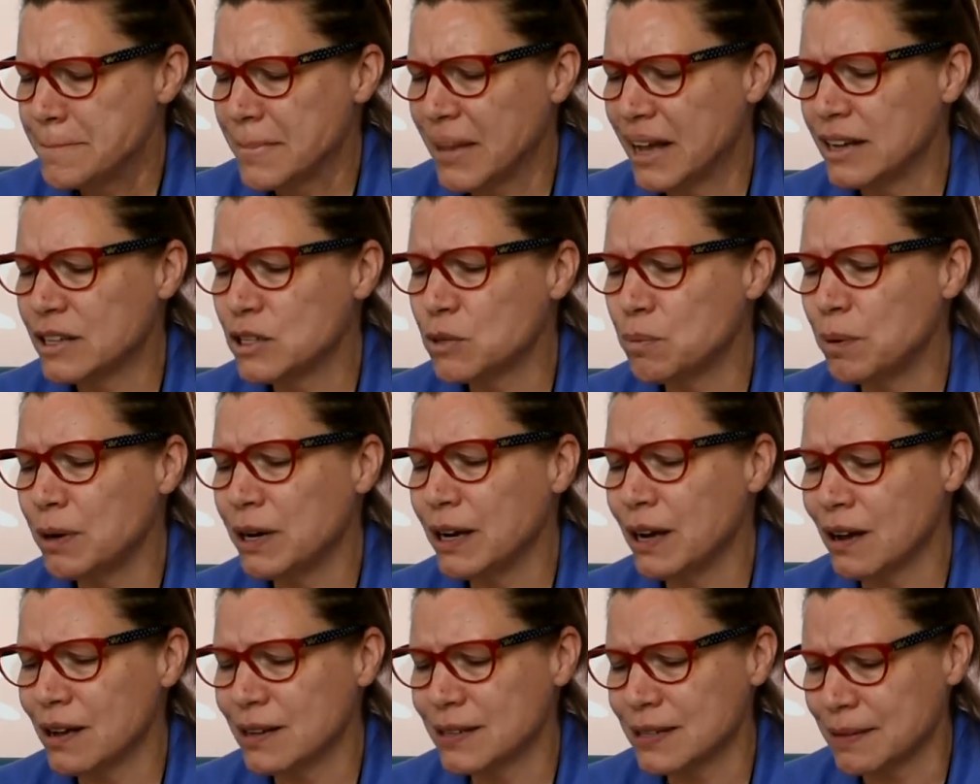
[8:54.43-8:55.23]
It's
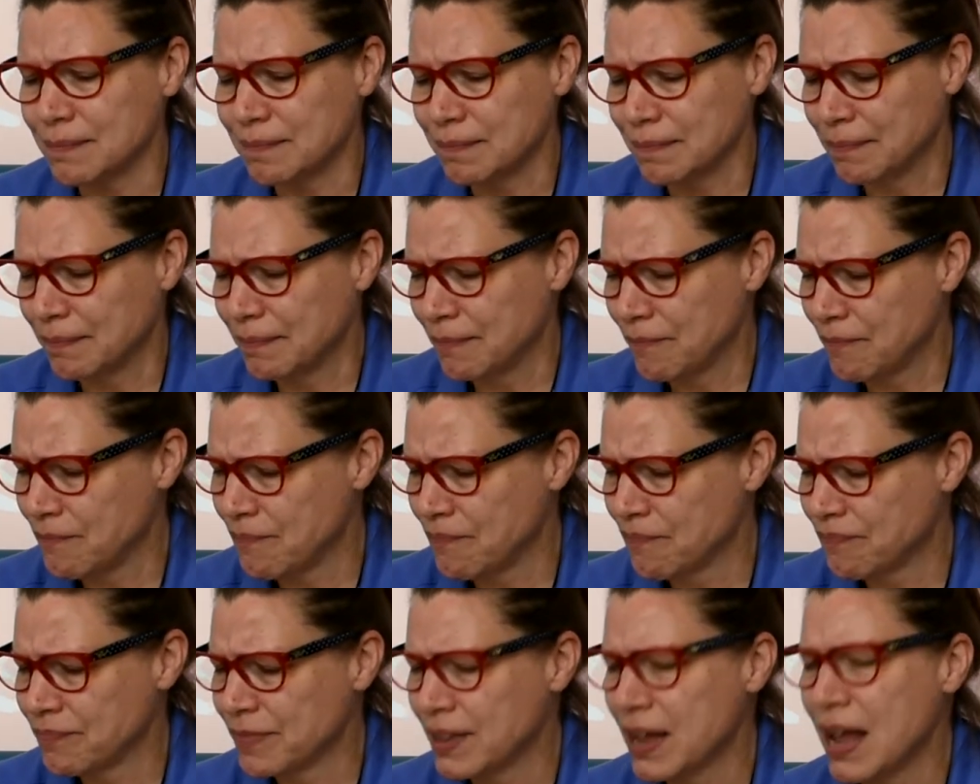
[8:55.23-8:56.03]
pretty awesome.
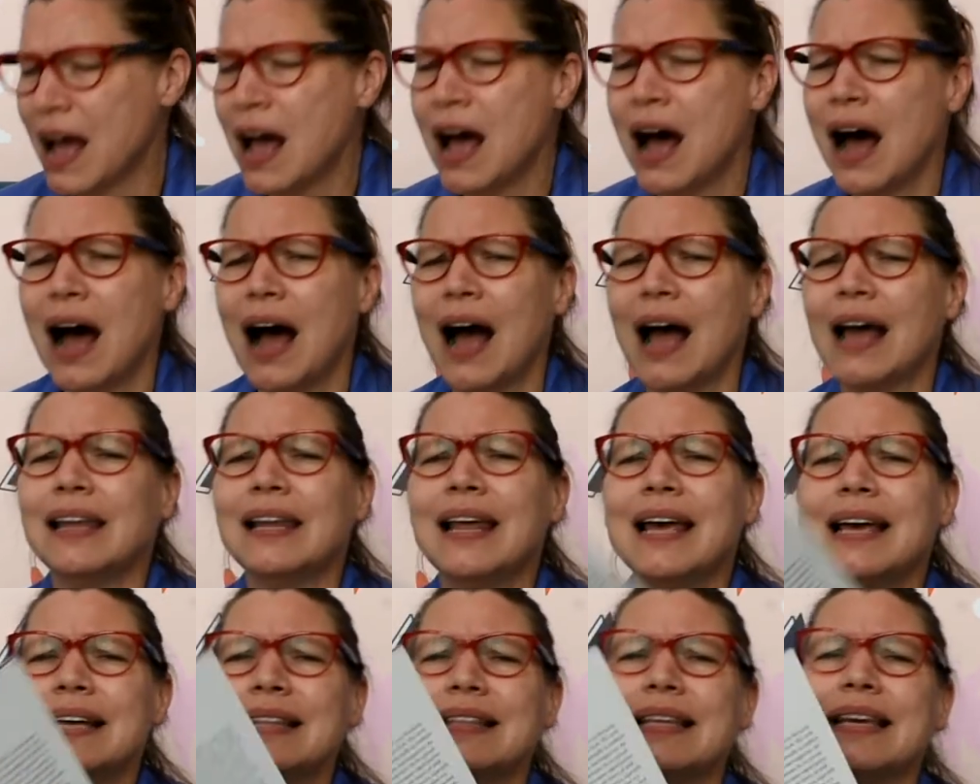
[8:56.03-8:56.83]
I
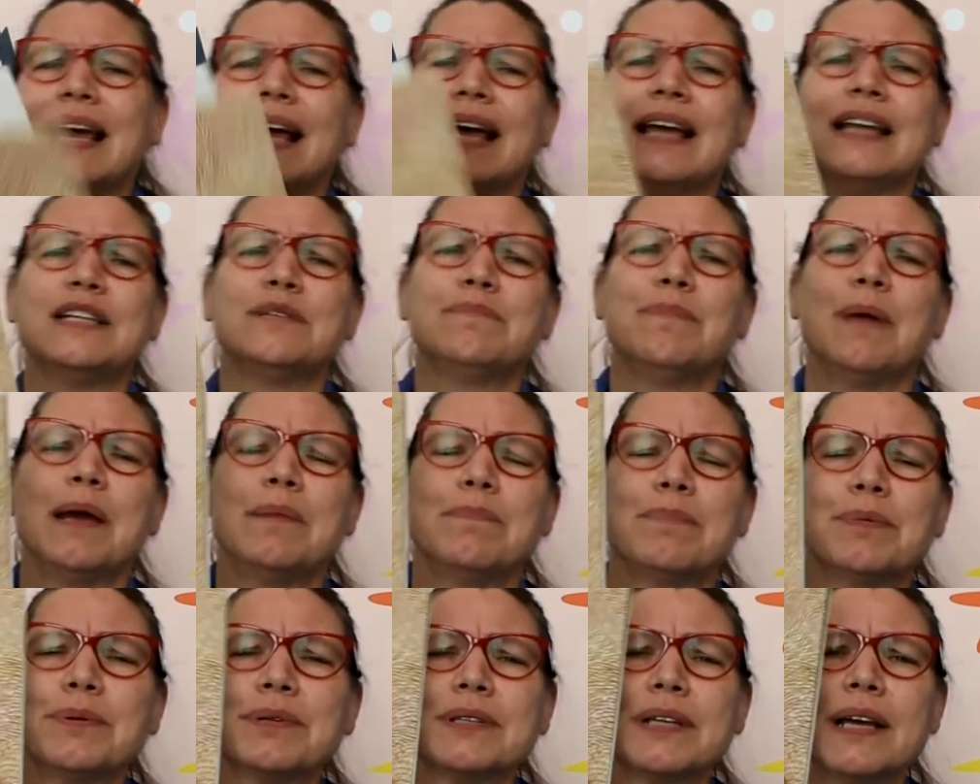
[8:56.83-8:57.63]
like the end
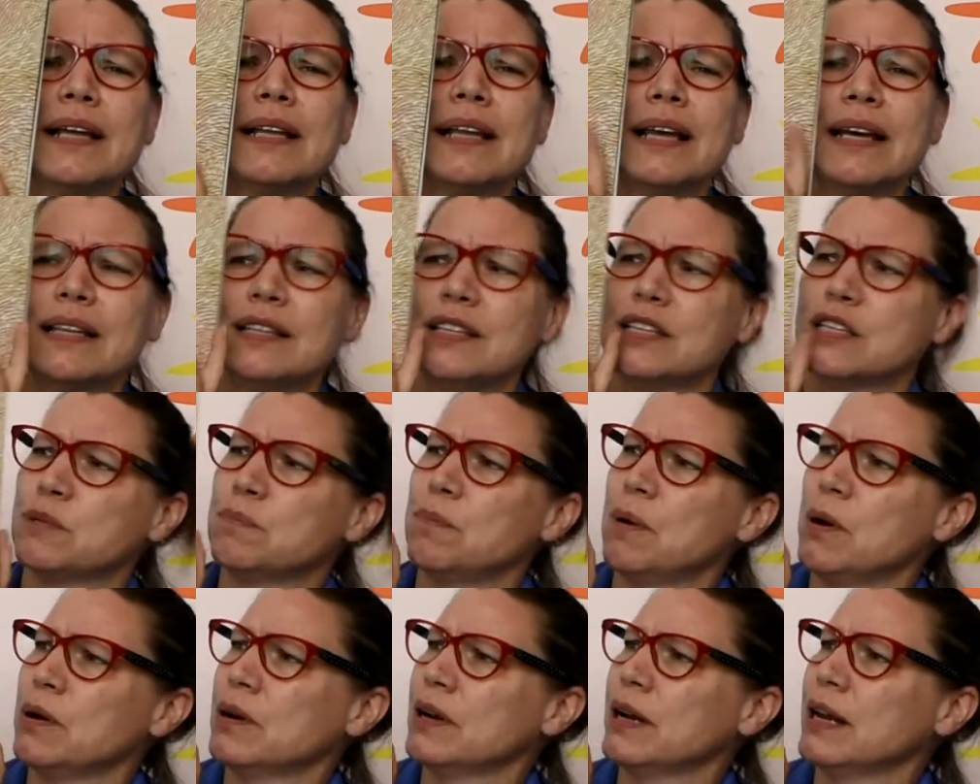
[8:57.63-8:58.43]
papers. I like this
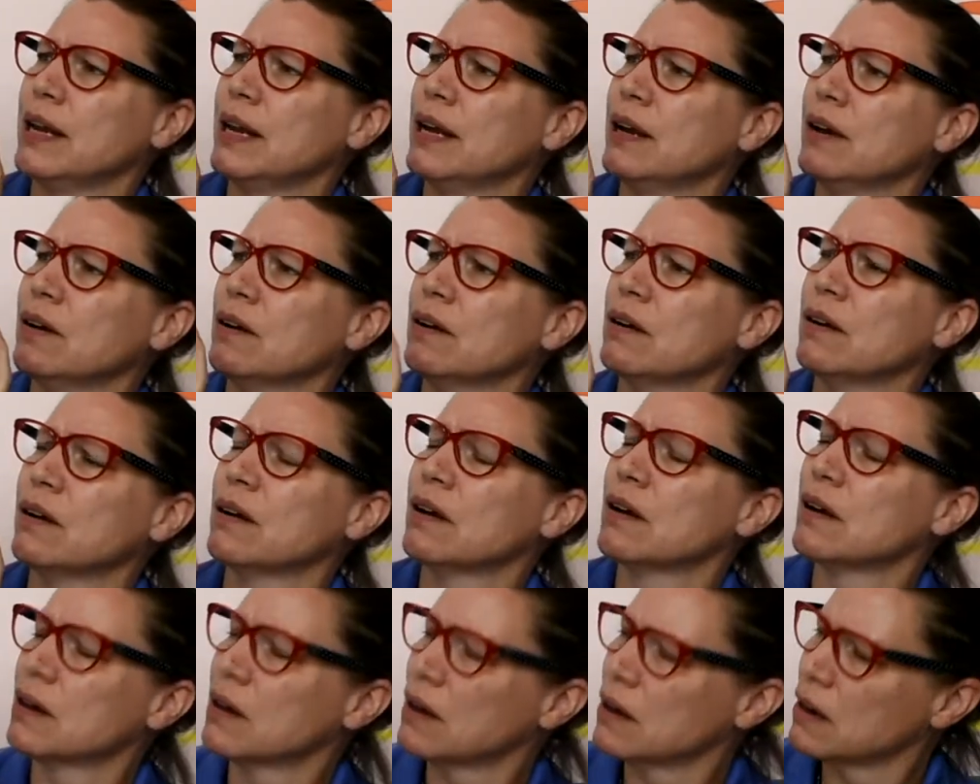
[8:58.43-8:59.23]
part here.
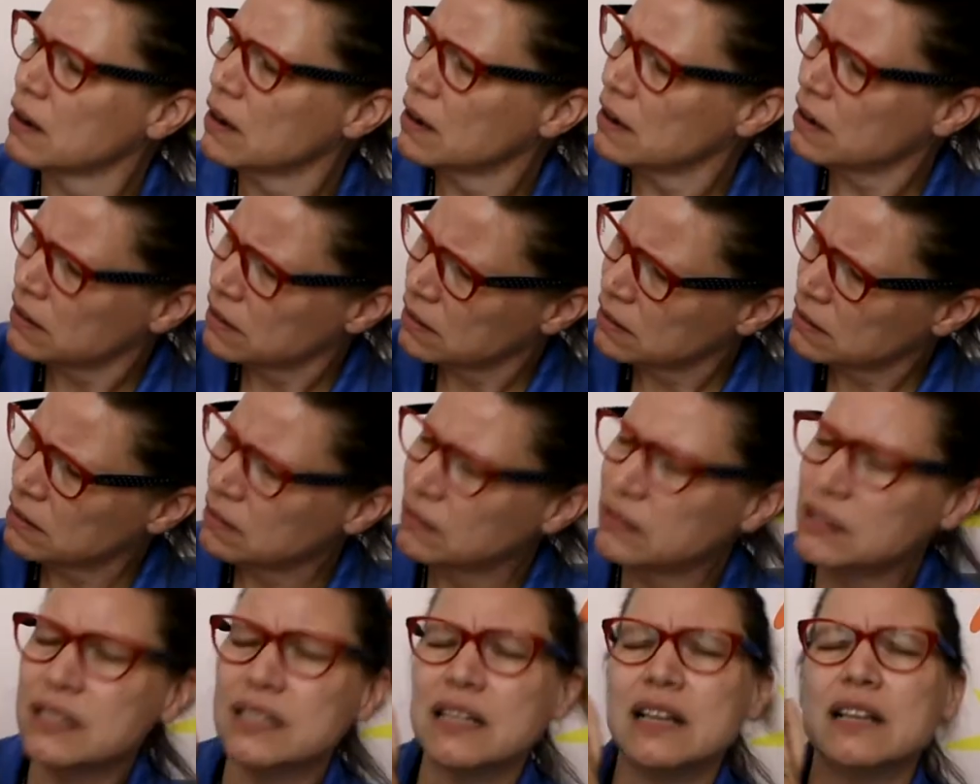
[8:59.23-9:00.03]

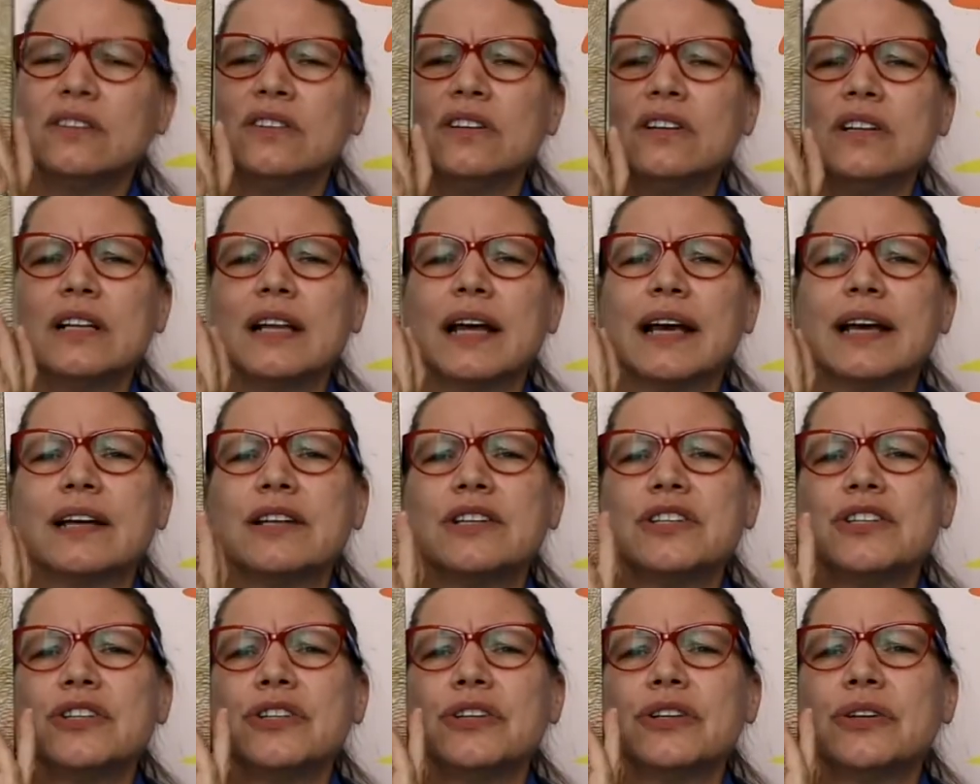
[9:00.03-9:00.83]
What does that look
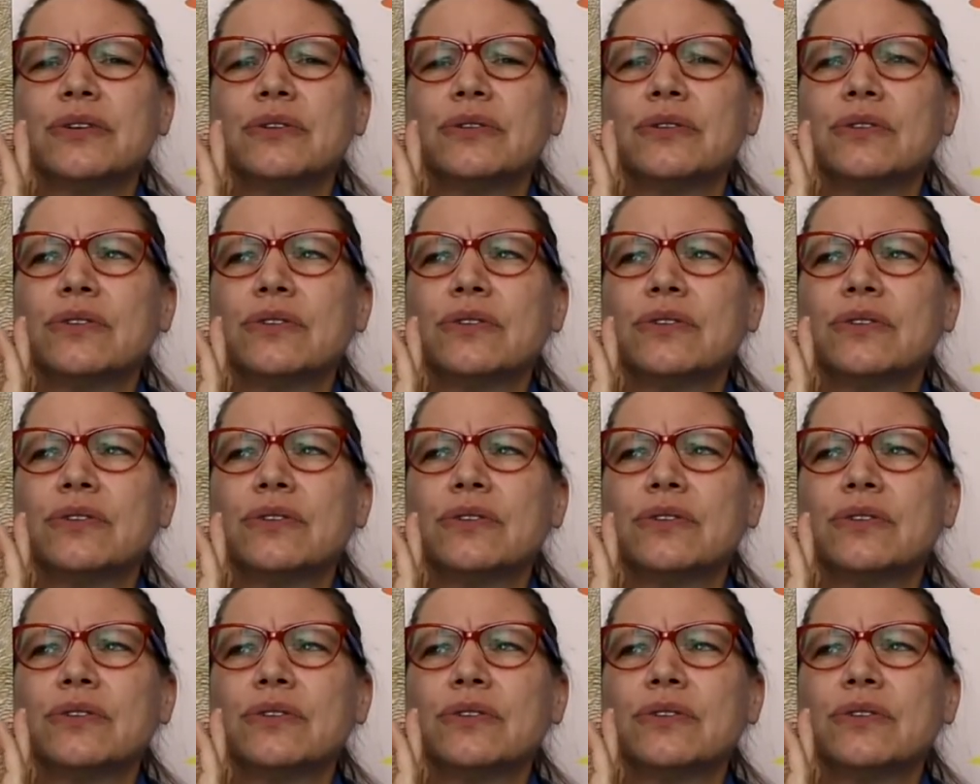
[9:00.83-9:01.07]
like to you?